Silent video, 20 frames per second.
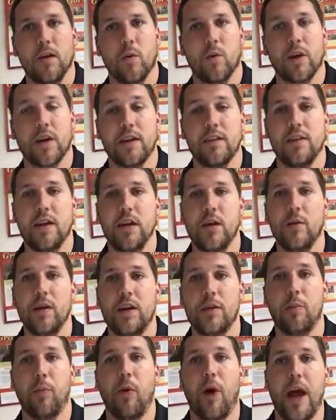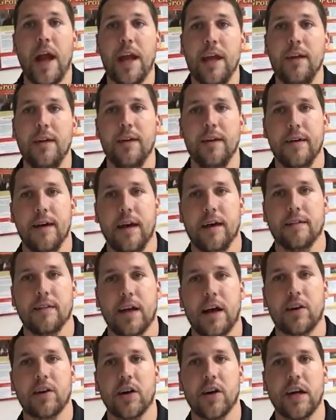We're continuing to pray as a
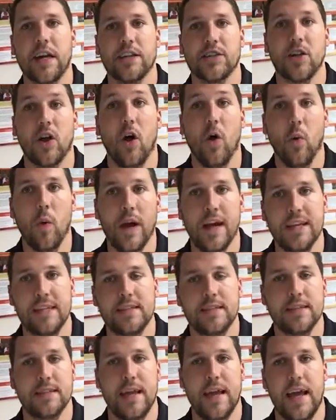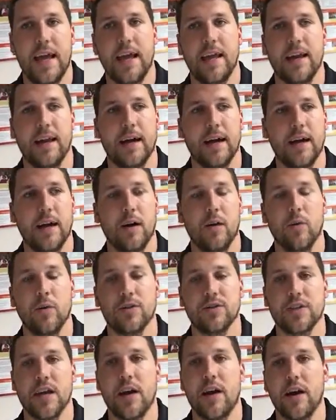congregation always, and uh, we're
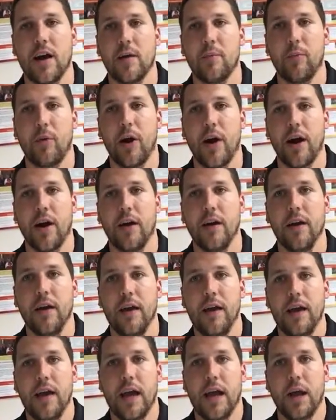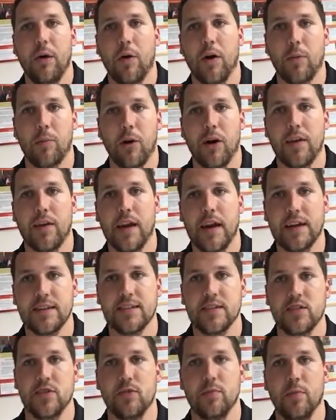centered on prayer. And I want to pray the
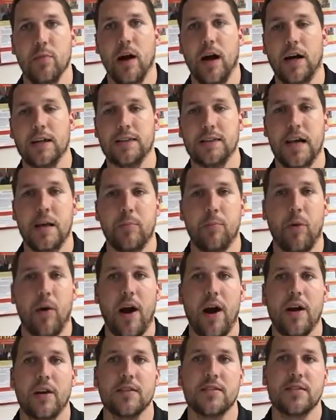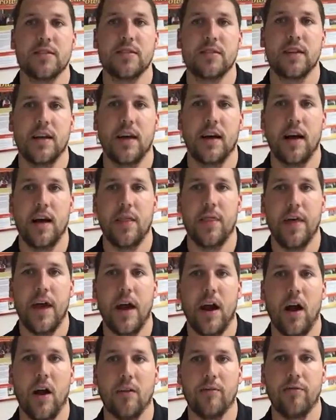next two, uh, 10 prayers uh,
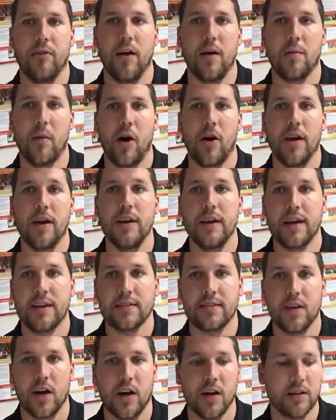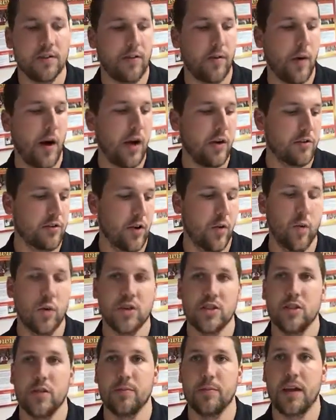that are from our index cards for our outdoor
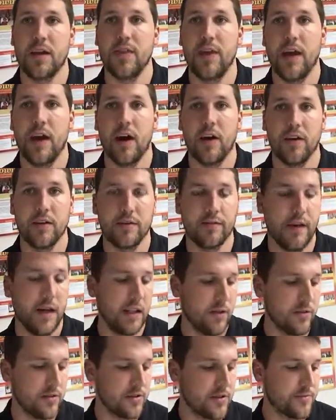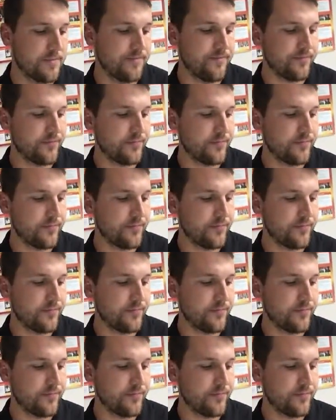worship, and they are as follows.